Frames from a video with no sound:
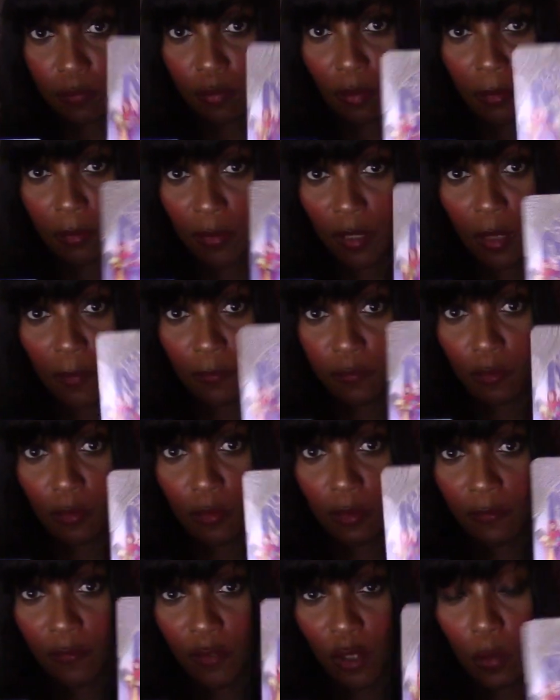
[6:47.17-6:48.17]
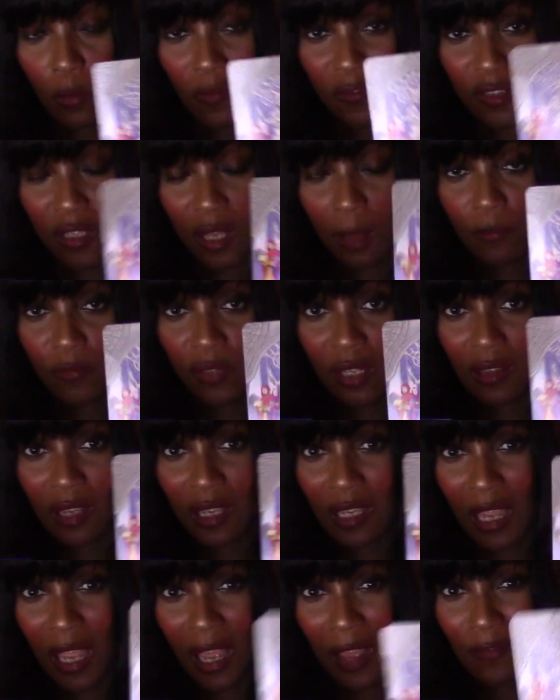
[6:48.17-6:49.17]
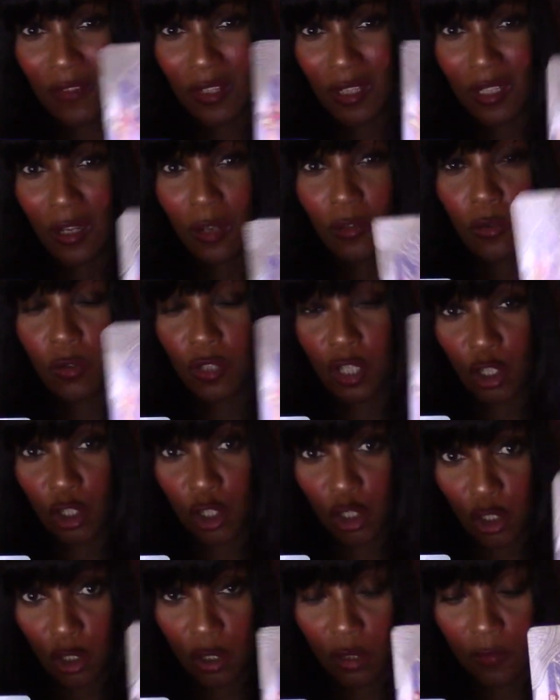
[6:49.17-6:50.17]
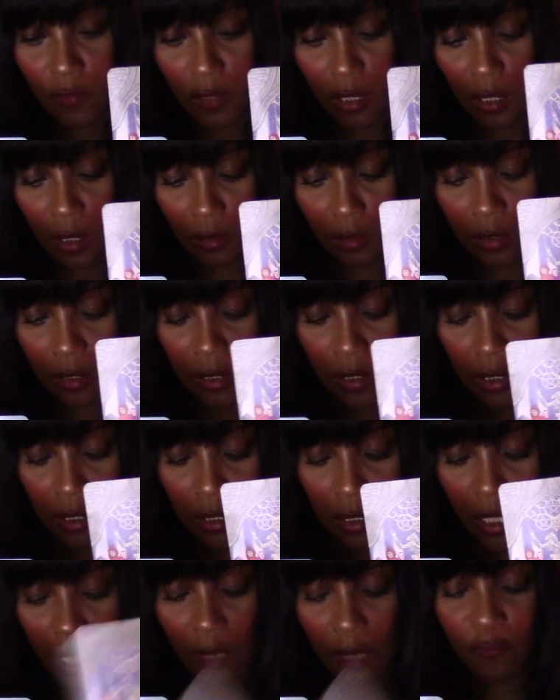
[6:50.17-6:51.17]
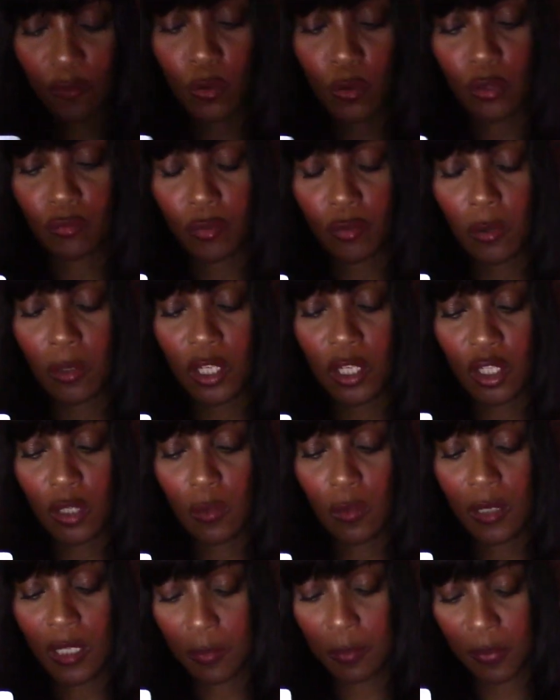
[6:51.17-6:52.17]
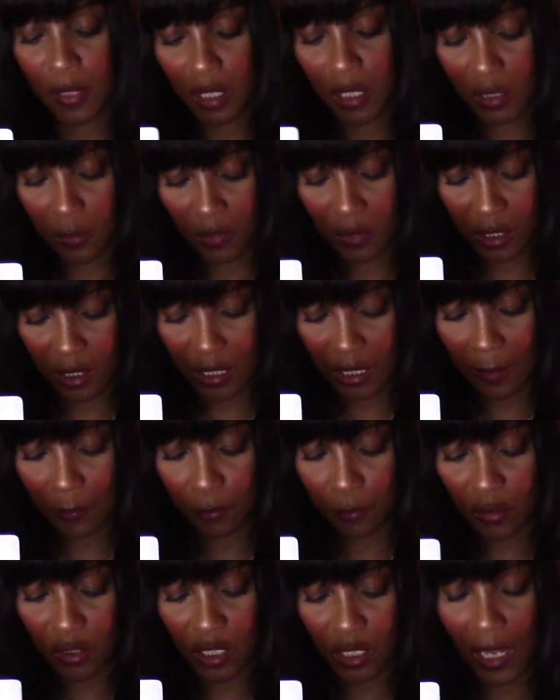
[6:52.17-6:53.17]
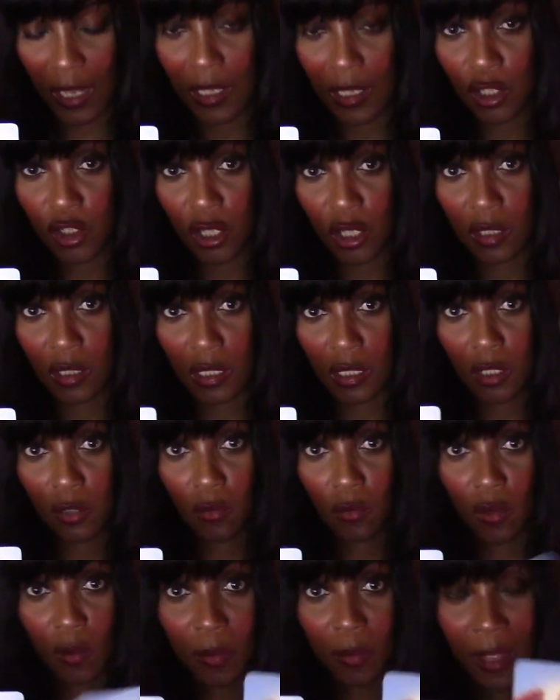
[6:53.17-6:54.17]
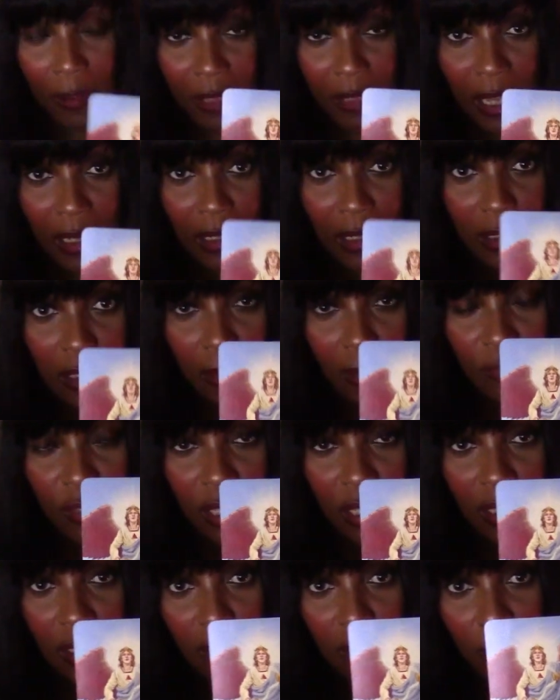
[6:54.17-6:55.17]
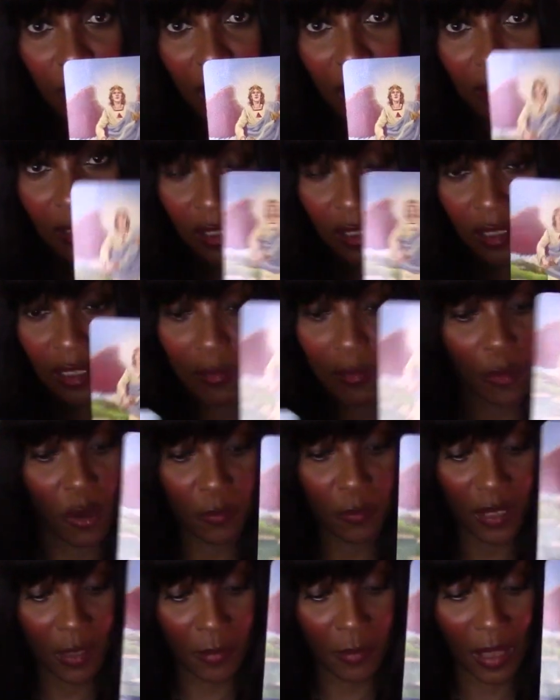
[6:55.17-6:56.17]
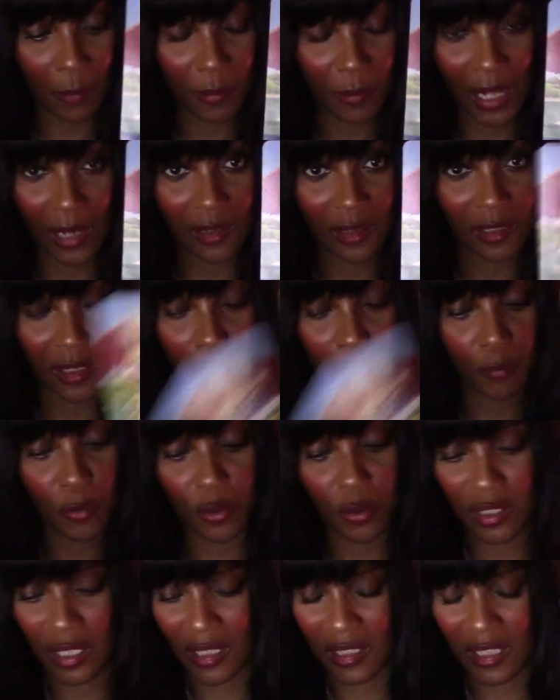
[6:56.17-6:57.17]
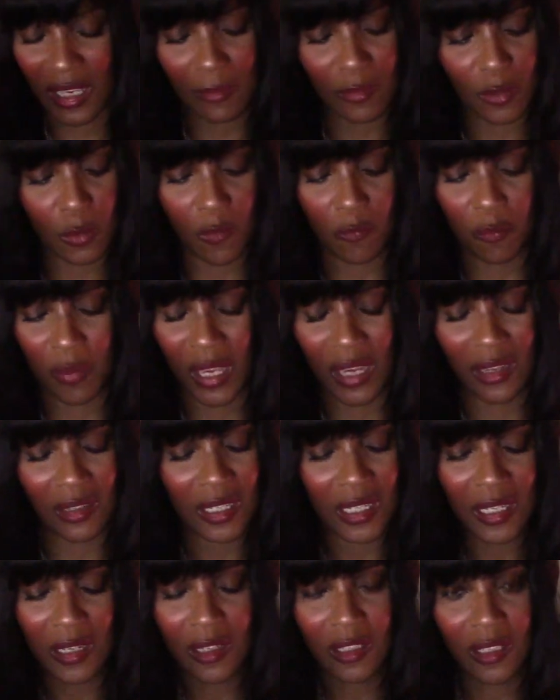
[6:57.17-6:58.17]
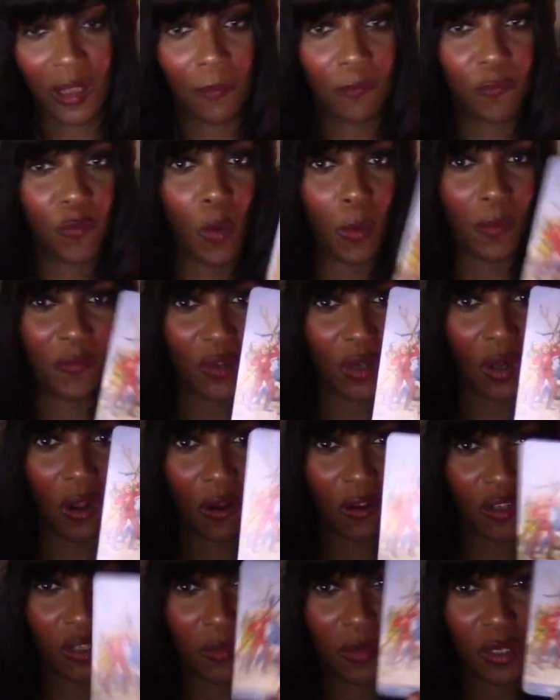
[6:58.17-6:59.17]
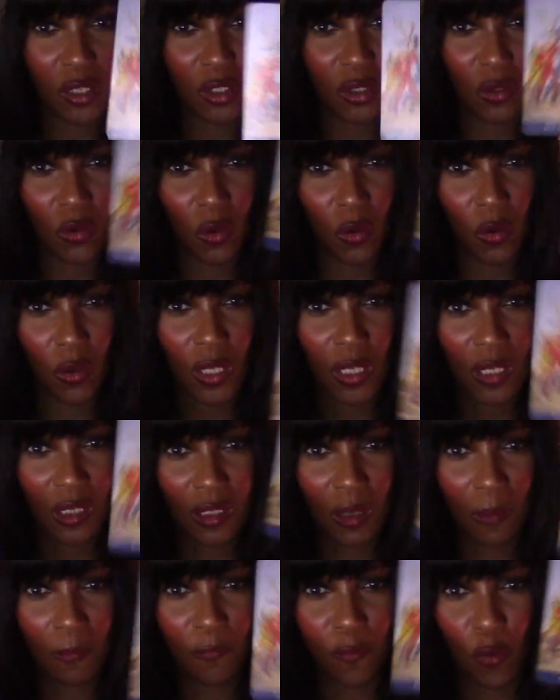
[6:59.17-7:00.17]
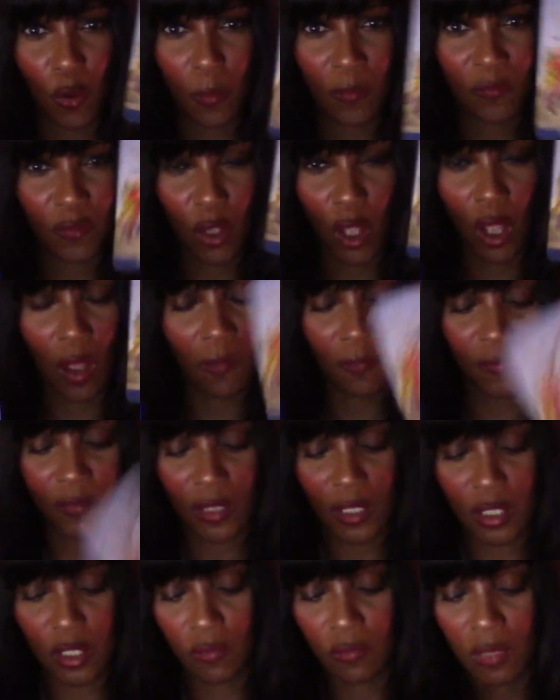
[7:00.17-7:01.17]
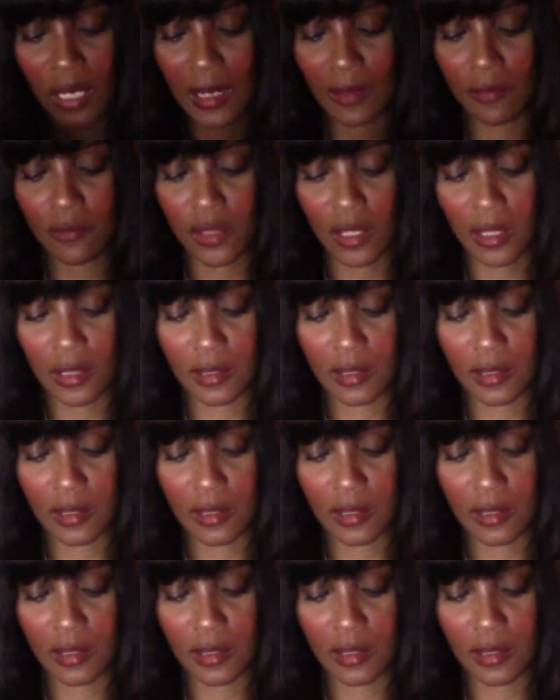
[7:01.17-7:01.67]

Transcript: are probably up for a review of something that you haven't done or you should have done. And I feel the root issue is because with the temperance energy, this is all about getting something into balance. So this might be about balancing books. There seems to have been some form of an argument or some form of a conflict around